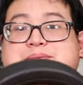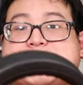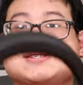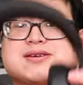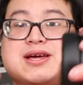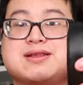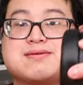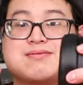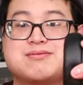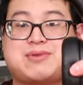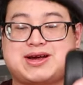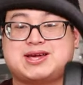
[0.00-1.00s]
So basically
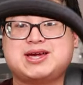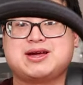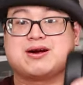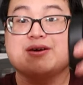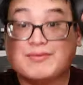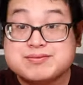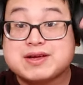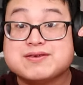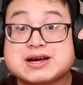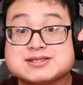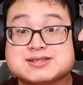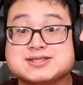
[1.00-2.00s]
right here, if
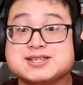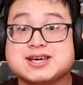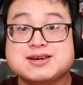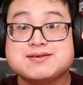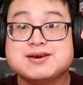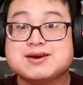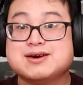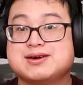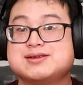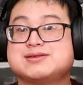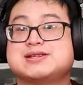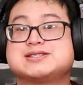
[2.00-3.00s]
you guys can see,
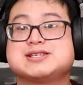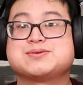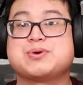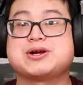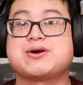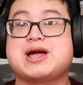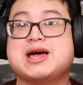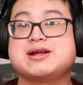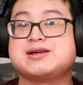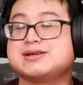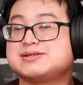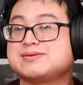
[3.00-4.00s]
this is where your
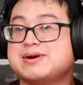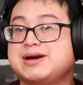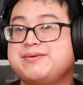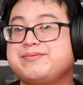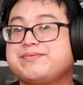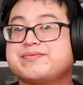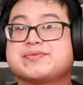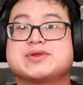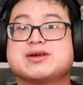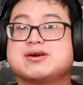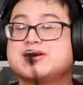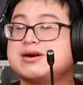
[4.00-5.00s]
head is, right?
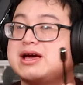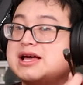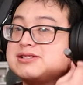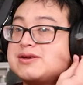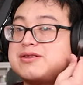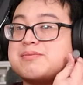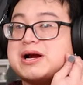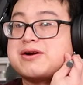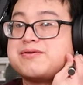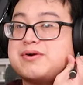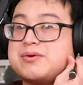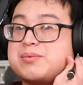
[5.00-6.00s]
And so the
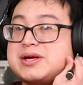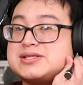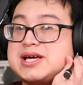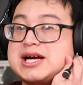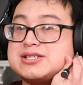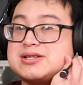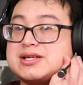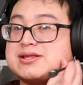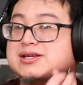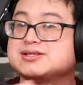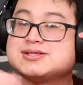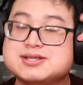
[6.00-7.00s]
microphone will be attached like
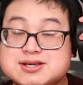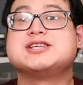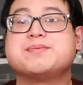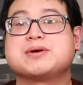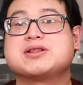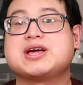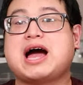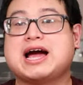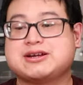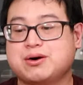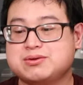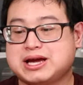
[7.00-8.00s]
this. Typically,
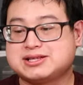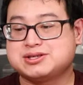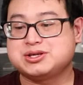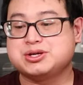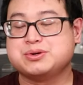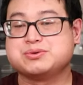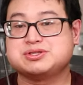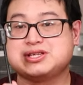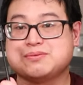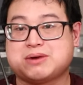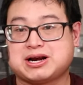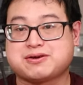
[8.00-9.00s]
I don't like to use
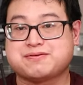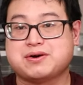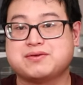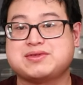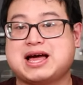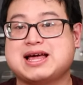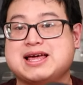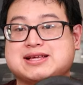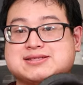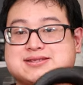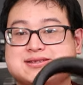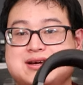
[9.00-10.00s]
the microphone that
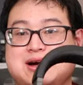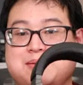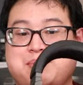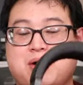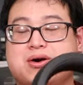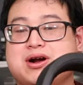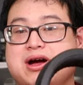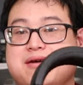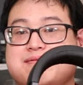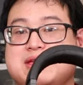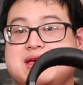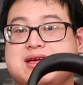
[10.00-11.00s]
is part
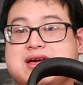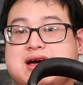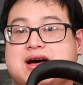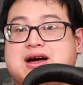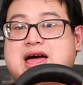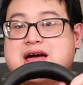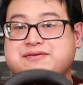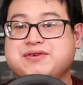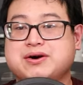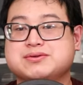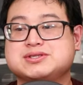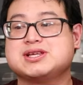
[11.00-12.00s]
of the
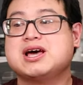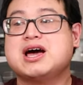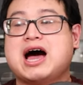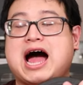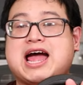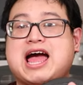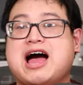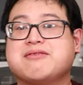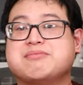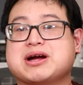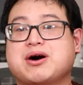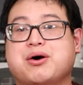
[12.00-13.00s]
headphones. I
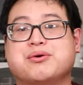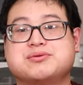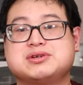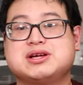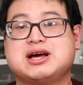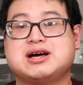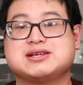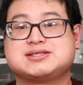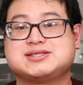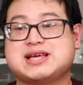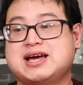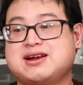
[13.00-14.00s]
have my own
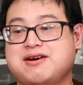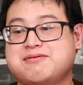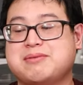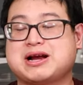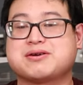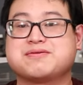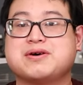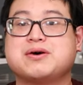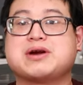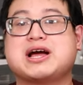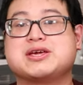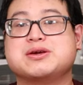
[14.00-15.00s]
set of
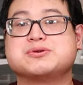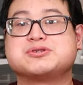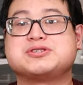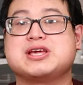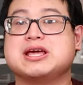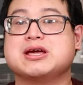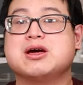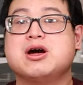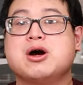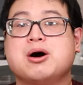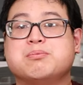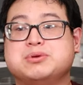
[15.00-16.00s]
microphone. I use the
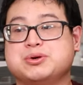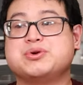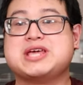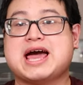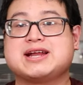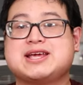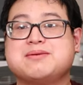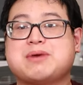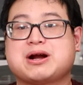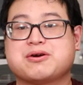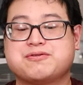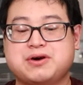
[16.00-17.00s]
Blue Yeti
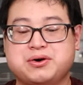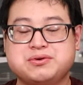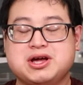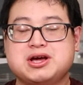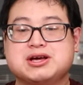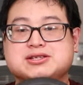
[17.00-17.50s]
microphone.